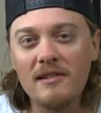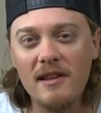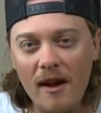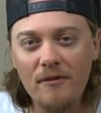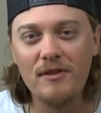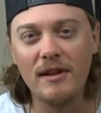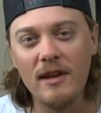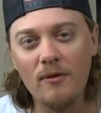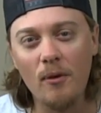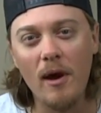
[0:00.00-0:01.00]
It's time for the
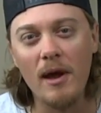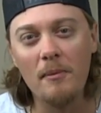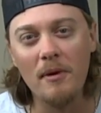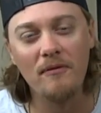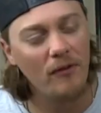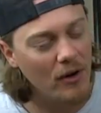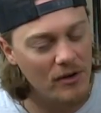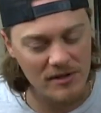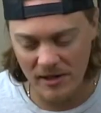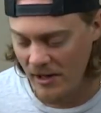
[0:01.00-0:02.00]
giveaway, but
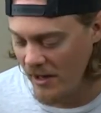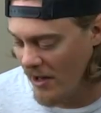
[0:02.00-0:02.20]
first,